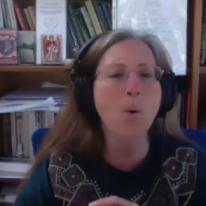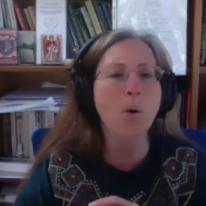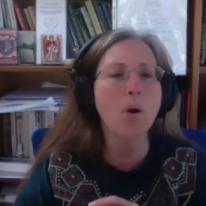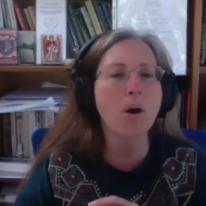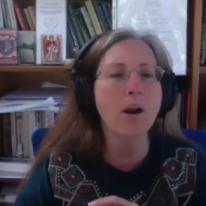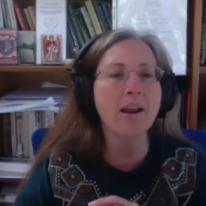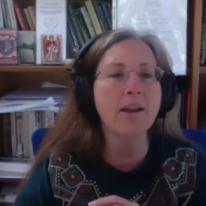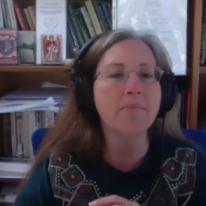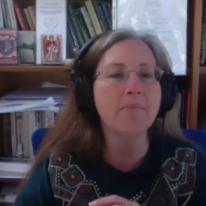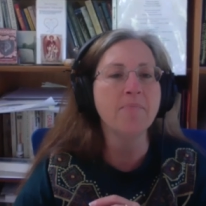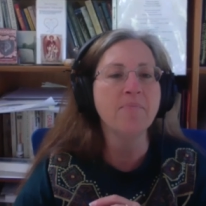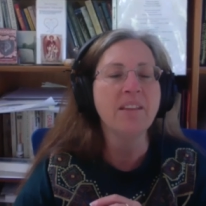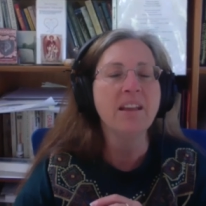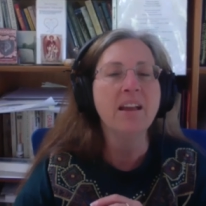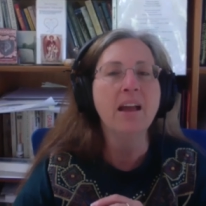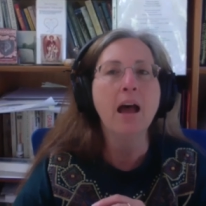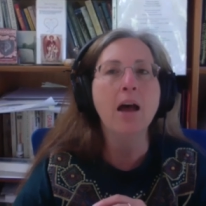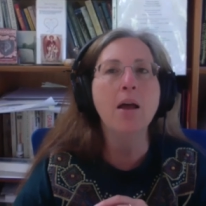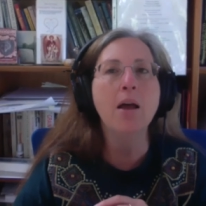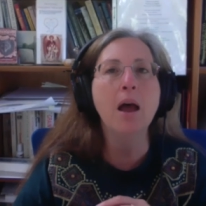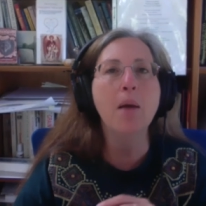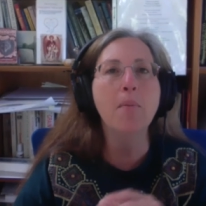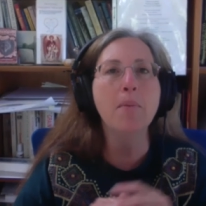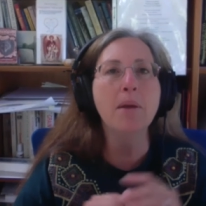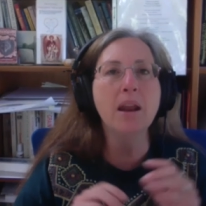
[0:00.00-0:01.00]
Right.
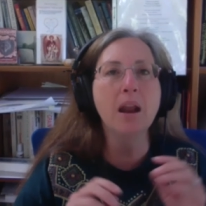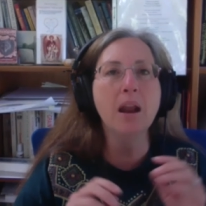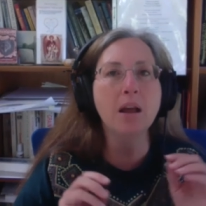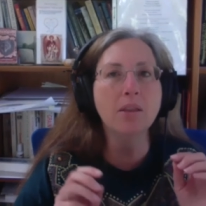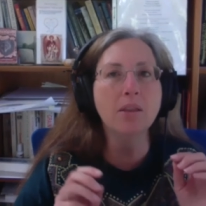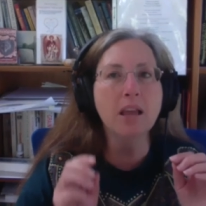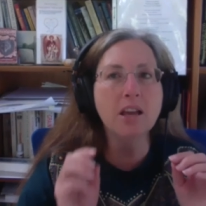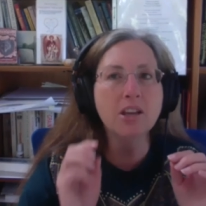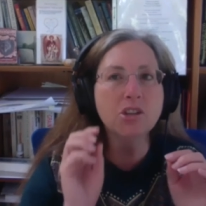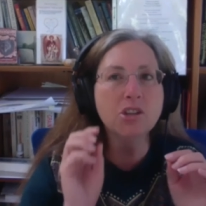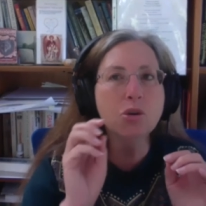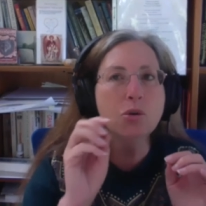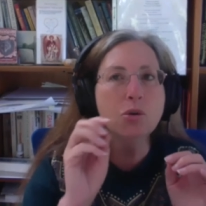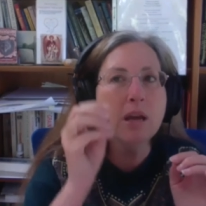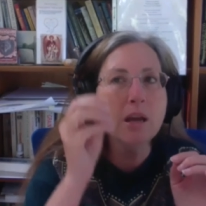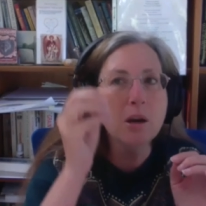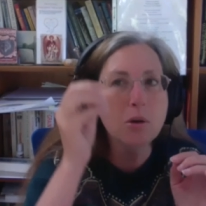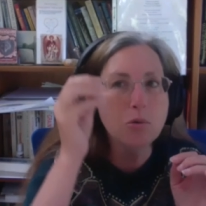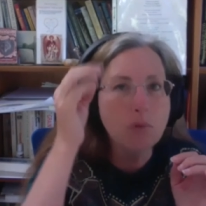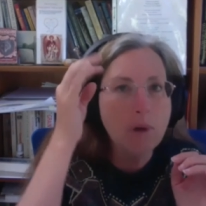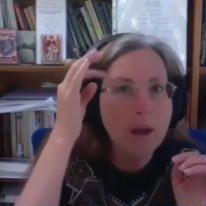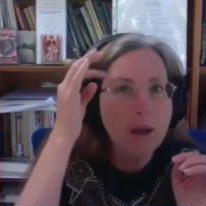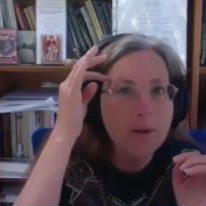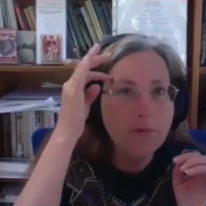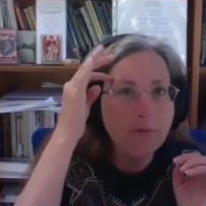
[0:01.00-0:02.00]
I mean, unless you get a
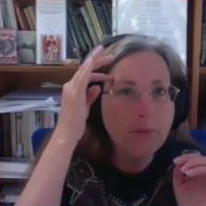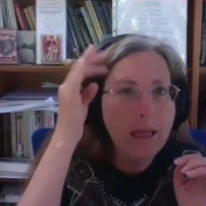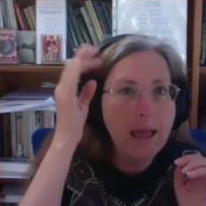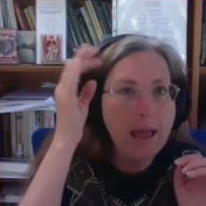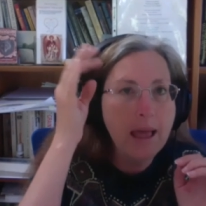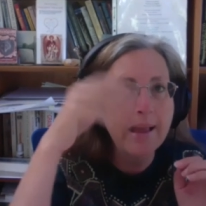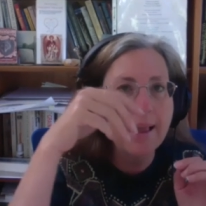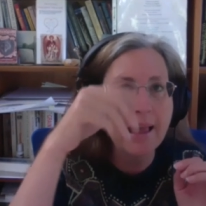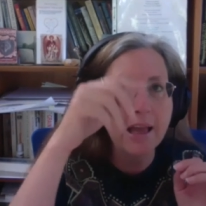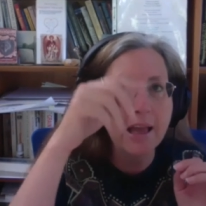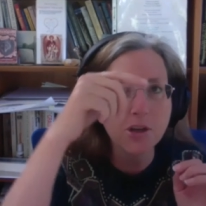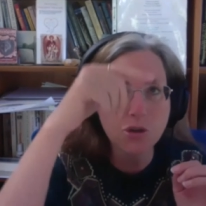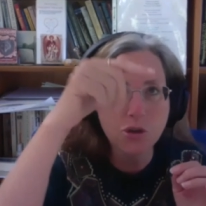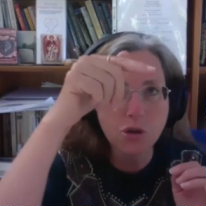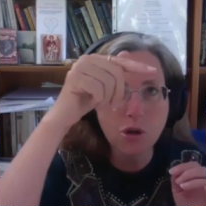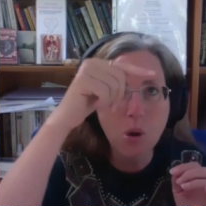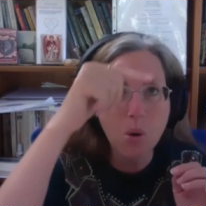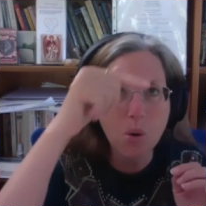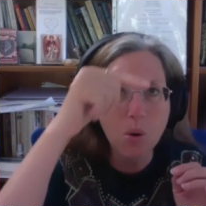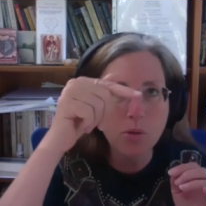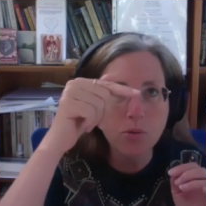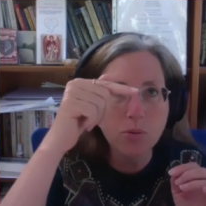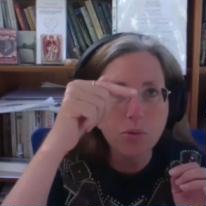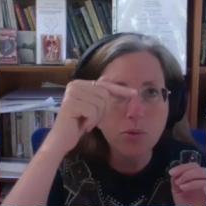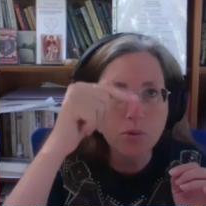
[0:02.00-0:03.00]
red flag as you're
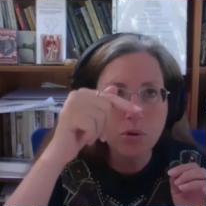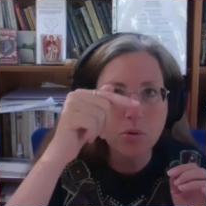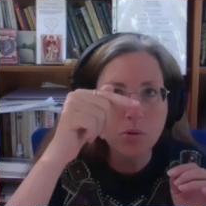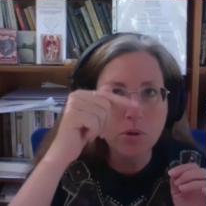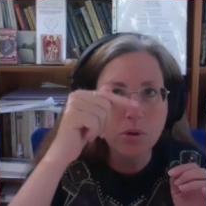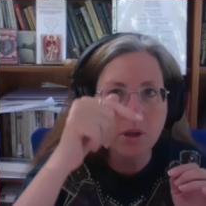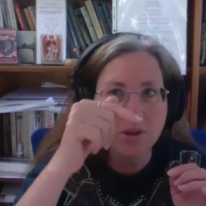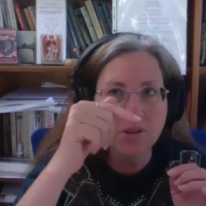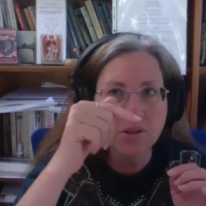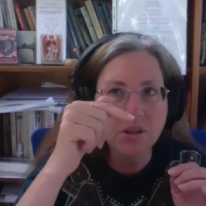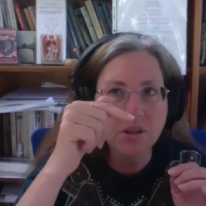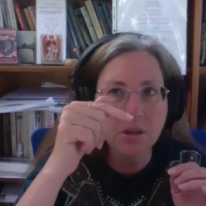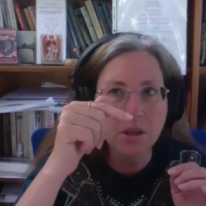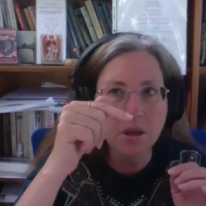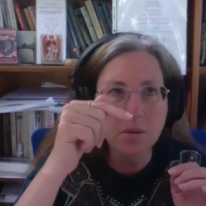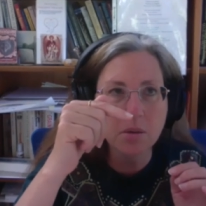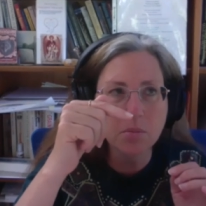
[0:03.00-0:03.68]
going through your list, you're like,